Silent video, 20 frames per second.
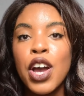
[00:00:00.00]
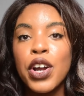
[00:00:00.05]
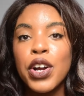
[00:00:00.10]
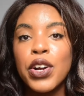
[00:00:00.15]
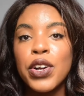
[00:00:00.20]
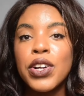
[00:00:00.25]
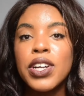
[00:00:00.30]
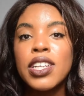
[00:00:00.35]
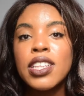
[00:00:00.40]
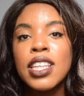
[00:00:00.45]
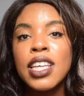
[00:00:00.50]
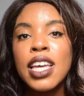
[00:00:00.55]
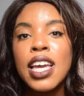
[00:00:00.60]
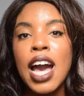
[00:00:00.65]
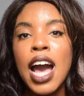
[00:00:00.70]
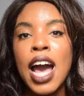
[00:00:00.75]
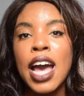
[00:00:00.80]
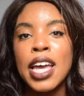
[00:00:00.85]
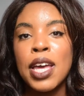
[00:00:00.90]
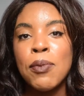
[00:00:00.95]
Currently,
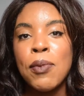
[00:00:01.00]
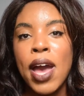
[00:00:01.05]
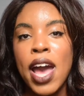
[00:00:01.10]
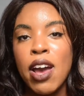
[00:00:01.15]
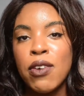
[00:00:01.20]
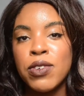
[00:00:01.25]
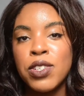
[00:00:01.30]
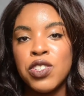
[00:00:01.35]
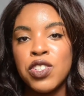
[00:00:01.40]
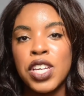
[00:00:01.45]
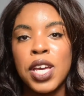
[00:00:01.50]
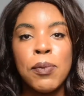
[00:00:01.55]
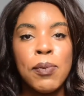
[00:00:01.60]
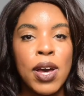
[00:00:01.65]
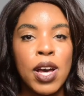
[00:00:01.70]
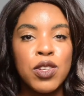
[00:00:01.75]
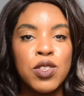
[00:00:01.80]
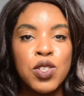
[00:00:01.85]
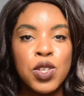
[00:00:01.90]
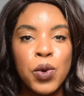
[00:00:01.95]
I am averaging
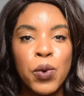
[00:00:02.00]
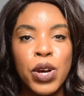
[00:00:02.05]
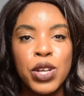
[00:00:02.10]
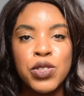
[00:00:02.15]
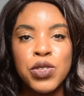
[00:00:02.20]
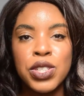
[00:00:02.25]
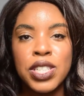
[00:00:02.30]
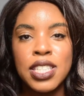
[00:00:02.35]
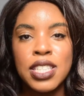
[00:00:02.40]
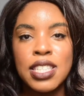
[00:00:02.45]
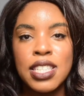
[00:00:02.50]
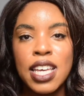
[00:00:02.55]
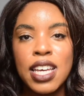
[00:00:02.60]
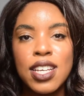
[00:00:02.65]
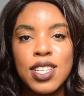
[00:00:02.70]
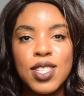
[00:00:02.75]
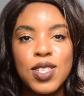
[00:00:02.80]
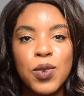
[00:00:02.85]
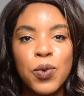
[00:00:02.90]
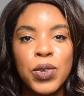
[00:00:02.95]
about
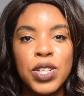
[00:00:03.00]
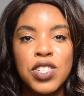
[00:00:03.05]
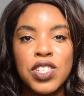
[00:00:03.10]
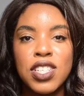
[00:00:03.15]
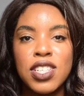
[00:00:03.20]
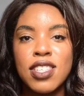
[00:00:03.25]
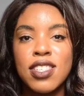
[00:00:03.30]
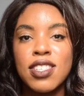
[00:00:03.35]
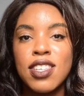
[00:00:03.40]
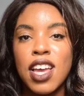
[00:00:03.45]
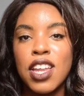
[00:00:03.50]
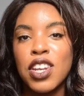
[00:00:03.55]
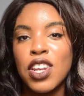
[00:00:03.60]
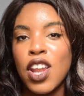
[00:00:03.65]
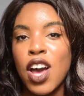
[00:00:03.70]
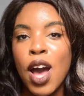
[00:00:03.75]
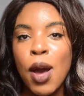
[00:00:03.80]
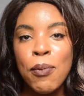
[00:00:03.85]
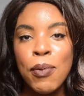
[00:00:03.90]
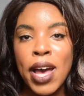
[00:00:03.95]
206, which is
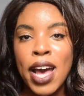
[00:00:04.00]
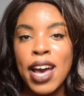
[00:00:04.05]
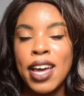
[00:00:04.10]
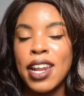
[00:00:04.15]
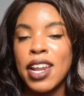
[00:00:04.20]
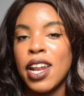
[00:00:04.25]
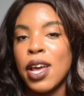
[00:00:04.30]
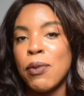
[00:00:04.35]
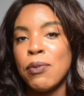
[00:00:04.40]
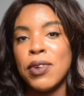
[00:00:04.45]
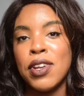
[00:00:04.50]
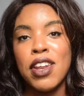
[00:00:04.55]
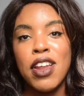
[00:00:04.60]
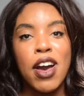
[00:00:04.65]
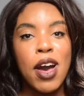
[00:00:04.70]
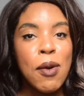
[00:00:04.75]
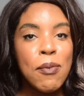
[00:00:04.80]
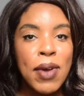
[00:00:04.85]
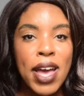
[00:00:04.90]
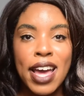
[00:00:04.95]
not bad, and I'm
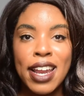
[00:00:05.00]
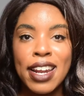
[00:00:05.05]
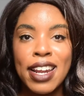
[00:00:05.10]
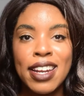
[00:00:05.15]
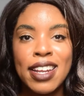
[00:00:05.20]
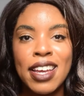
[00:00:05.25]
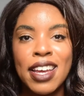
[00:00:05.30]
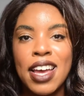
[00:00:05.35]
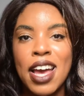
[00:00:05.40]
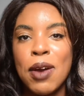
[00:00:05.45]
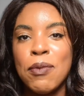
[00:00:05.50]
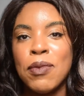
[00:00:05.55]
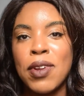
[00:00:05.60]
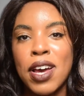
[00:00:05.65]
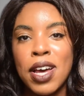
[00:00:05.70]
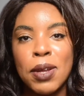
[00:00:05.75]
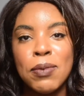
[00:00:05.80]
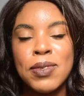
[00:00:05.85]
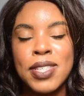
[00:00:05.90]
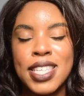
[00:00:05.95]
not mad at it. I'm
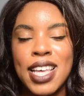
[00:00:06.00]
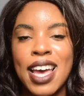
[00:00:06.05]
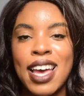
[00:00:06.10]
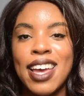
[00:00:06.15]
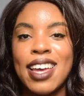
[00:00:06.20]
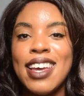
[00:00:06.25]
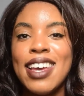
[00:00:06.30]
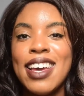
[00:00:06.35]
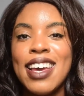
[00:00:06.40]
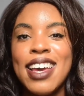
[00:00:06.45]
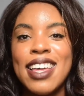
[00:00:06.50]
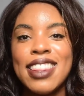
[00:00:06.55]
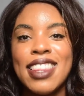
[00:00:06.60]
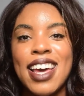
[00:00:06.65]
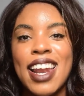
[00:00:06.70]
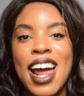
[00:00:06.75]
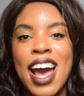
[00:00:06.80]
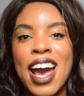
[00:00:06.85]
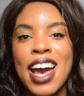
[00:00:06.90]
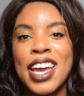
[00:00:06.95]
not upset
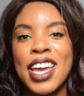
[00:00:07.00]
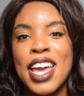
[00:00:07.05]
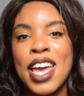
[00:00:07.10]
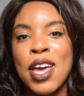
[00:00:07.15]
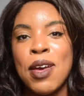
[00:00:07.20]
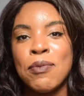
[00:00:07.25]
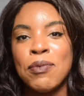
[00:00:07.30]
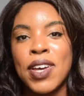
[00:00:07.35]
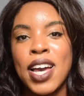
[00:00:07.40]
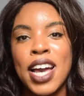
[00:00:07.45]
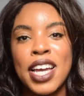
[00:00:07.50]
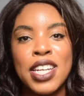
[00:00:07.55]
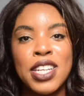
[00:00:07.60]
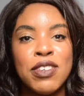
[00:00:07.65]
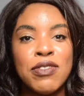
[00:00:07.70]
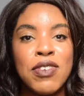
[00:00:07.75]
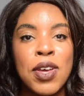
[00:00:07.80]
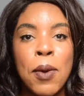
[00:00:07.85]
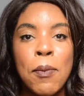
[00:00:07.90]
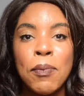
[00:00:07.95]
that I am kind
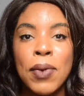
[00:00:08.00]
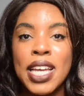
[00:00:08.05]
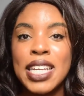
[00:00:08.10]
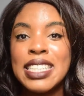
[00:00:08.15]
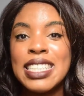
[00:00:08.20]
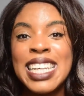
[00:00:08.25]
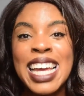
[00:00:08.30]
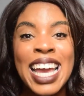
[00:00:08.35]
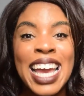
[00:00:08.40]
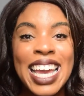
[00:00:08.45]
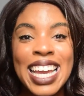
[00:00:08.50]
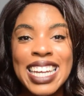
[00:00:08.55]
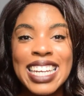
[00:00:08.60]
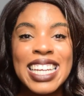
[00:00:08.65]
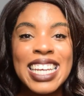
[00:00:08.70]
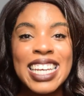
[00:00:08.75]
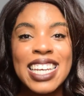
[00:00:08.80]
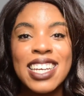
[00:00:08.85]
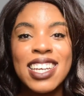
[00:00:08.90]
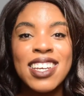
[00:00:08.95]
of
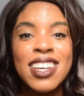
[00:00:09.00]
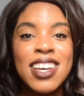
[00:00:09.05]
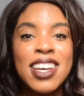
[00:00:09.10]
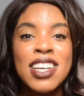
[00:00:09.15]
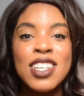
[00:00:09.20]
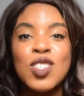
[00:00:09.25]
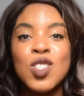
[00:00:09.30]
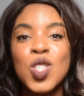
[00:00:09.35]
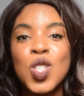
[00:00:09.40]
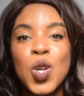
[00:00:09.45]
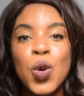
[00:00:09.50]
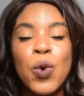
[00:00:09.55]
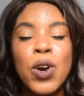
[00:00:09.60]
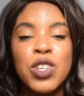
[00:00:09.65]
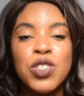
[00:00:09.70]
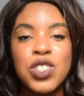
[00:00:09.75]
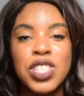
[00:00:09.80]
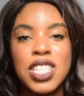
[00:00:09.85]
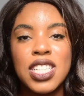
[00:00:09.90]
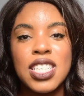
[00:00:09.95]
maintaining
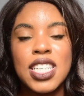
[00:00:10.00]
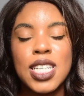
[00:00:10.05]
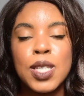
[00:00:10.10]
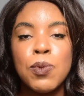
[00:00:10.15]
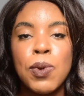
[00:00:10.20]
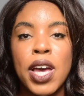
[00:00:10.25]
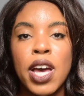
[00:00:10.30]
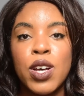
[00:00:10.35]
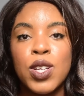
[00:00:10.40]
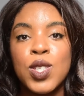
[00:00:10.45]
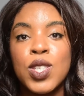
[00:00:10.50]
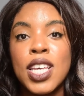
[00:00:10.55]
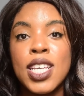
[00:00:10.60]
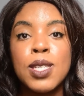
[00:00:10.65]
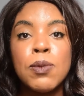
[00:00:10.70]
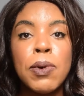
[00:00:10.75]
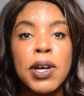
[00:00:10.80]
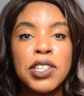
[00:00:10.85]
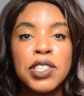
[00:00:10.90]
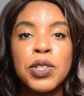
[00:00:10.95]
206 pounds,
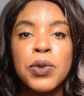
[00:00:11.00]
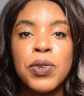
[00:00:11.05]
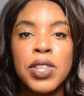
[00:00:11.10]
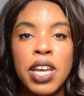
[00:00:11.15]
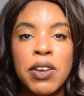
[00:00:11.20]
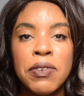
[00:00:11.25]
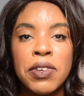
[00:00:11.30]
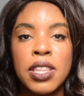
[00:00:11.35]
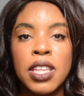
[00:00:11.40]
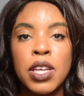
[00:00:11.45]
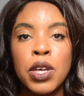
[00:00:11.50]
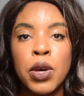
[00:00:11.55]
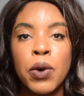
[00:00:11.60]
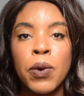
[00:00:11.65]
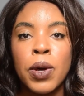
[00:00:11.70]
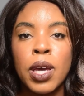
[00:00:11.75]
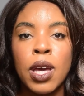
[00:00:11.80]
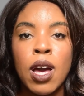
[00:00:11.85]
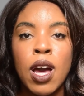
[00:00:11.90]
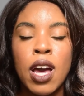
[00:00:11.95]
especially with everything
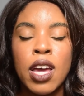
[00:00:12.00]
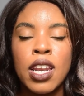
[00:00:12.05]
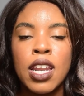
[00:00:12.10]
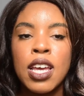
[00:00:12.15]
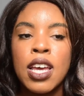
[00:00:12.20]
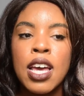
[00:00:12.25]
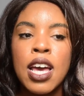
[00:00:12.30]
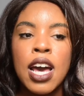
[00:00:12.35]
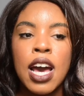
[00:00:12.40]
going on.